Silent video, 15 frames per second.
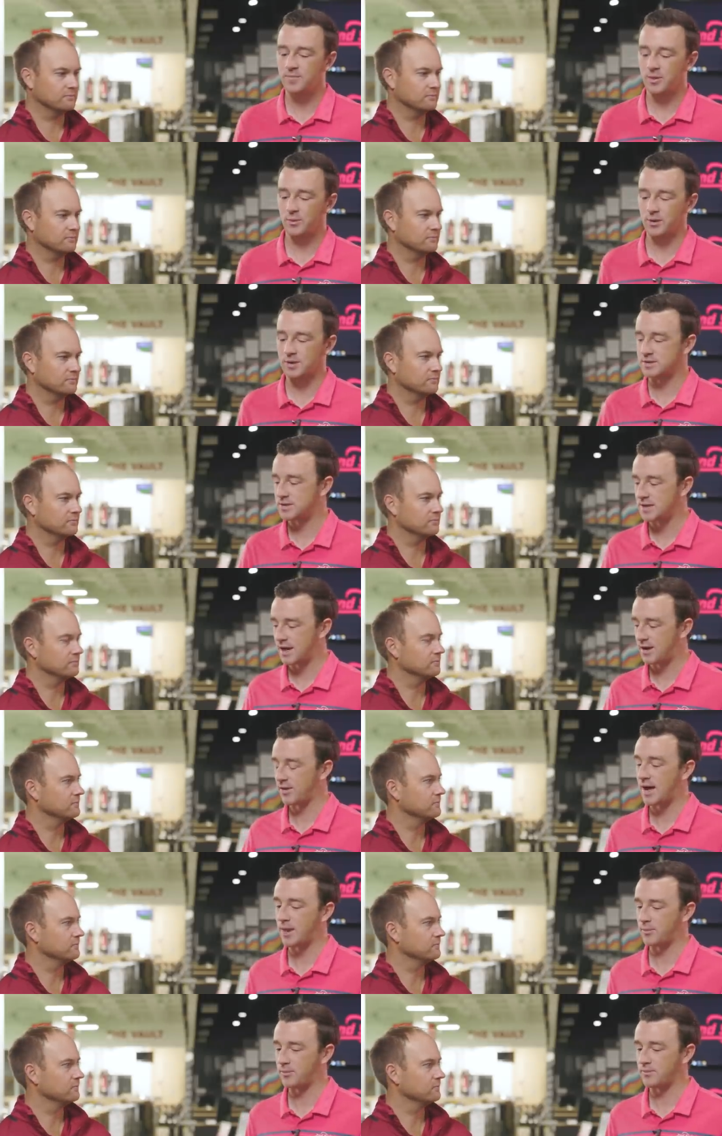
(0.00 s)
Speaker 1: we're going to see how
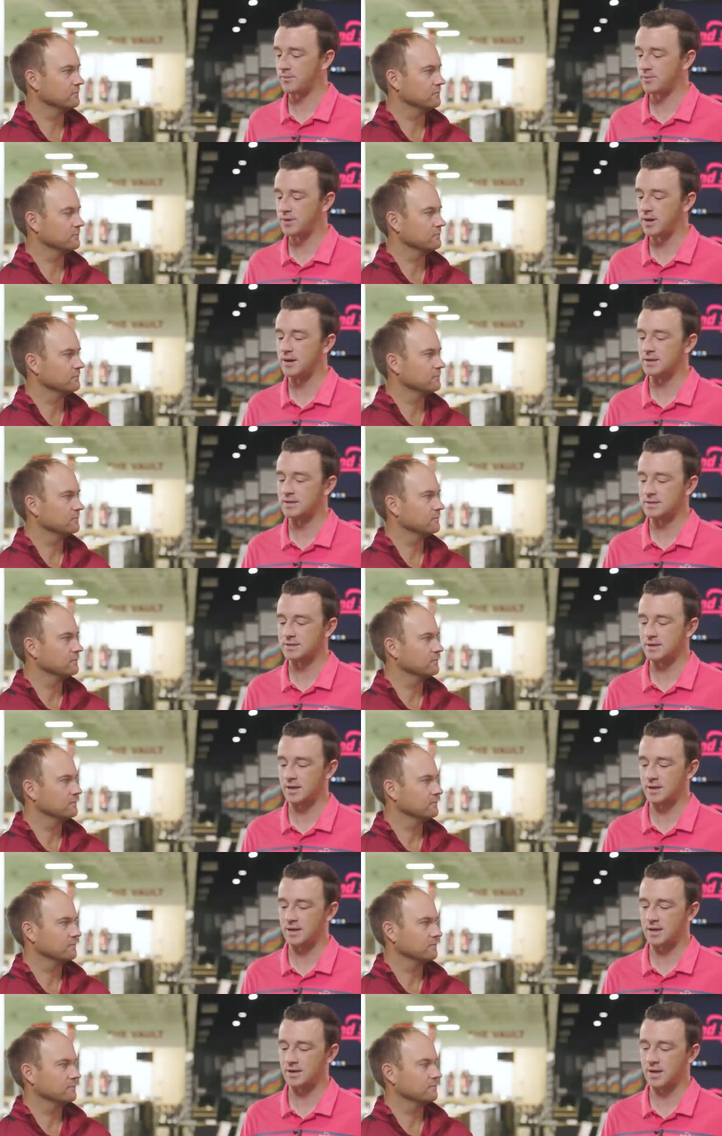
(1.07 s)
that does
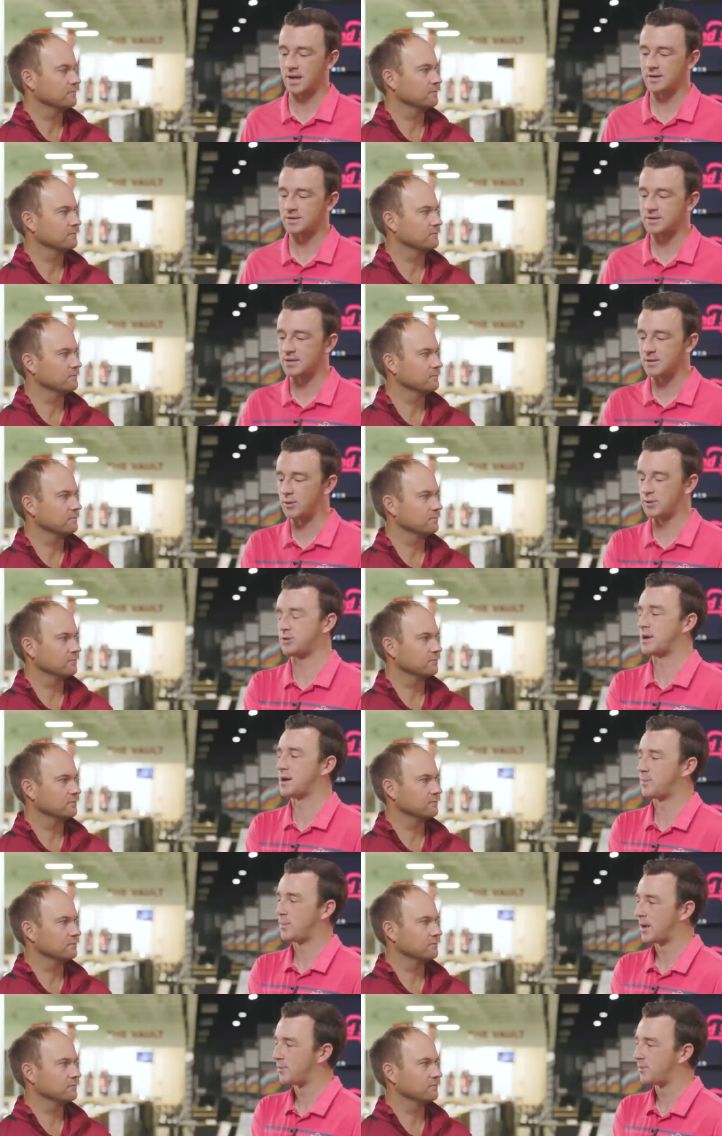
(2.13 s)
and then kind of see what
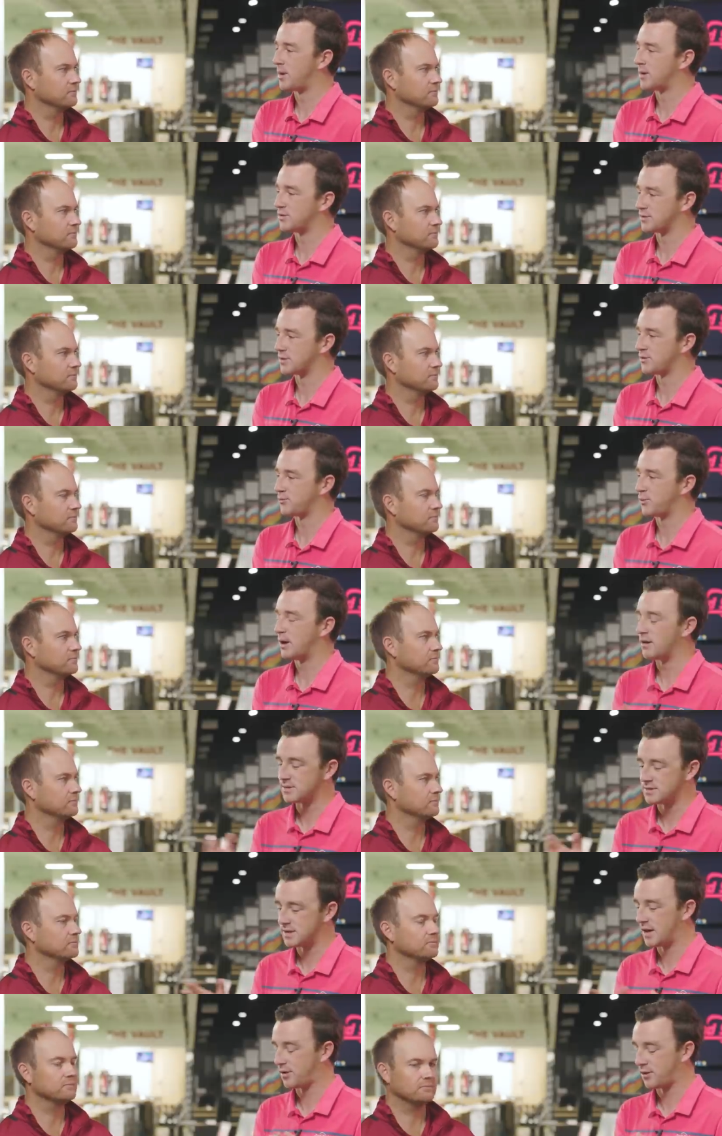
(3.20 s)
TrackMan measures as well and
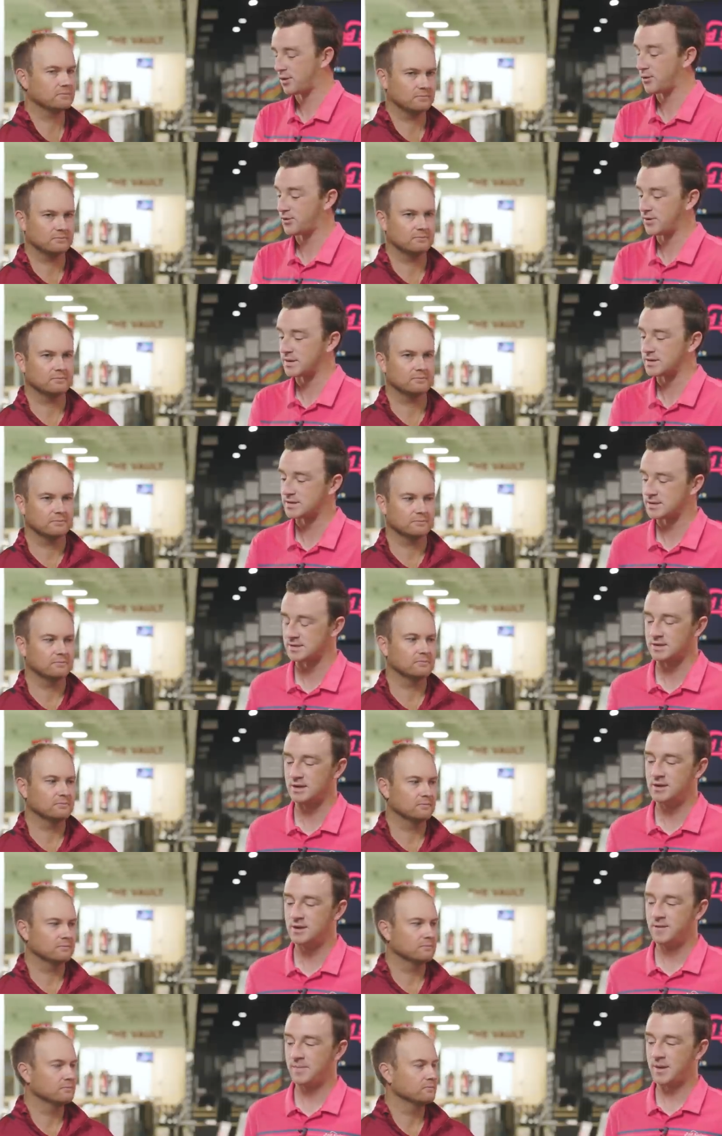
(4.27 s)
see how close it is. Because
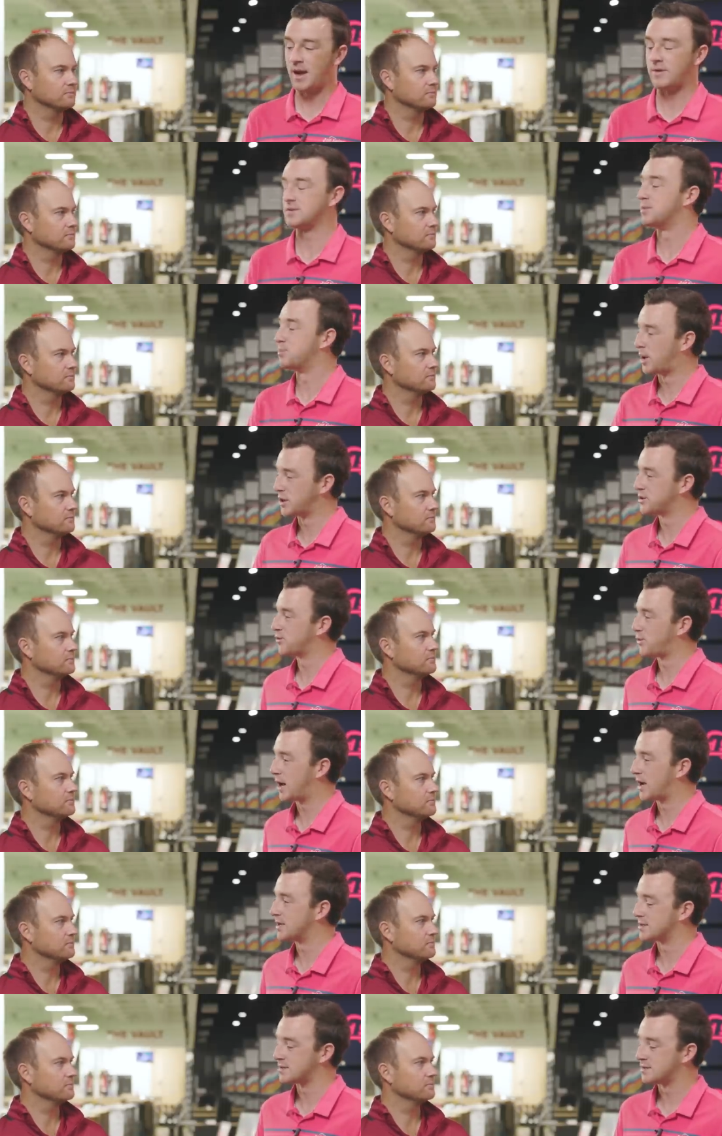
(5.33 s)
obviously, budget
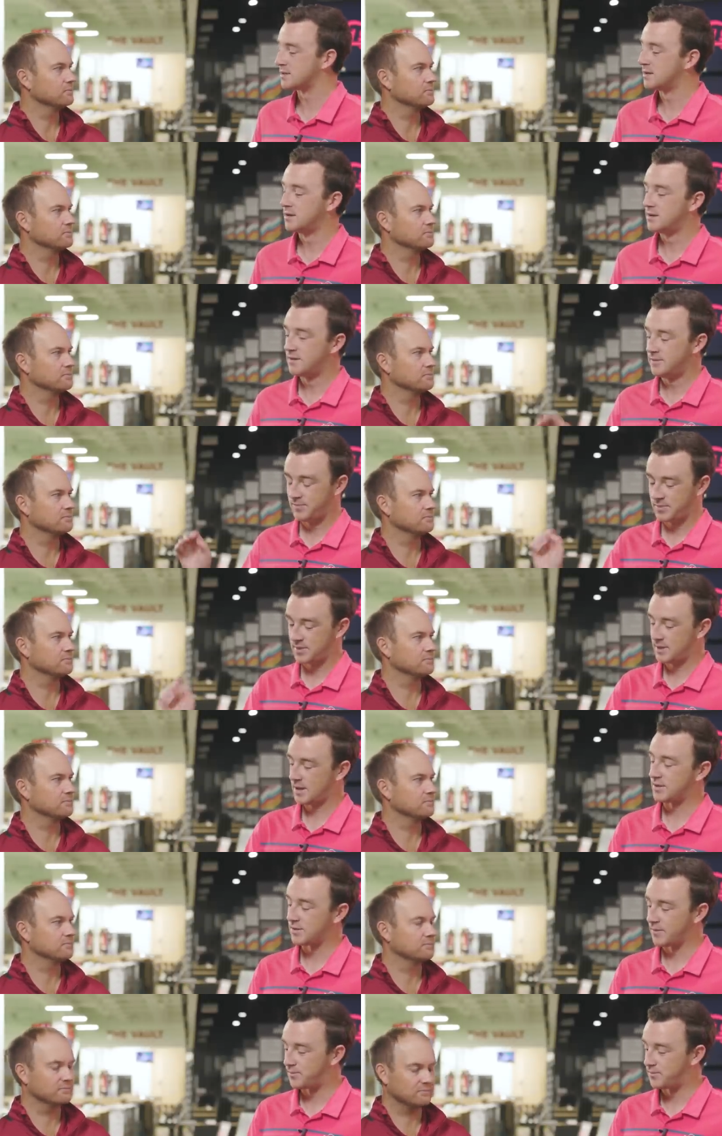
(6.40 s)
wise,
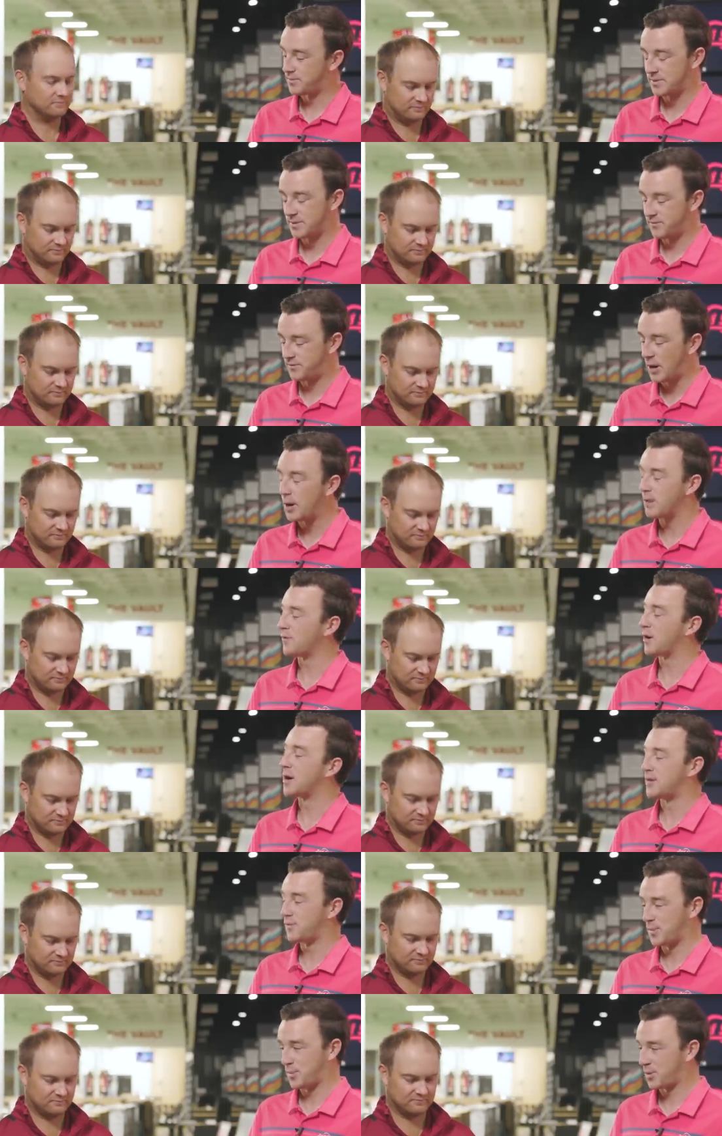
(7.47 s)
that's a very, very
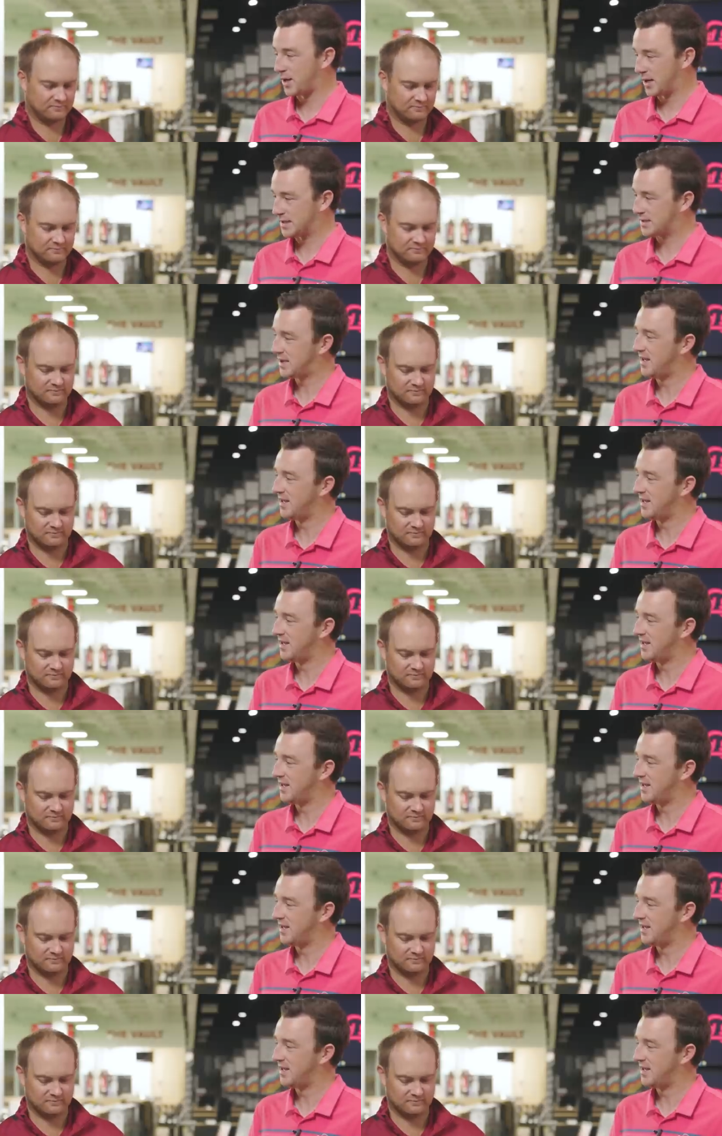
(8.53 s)
different price.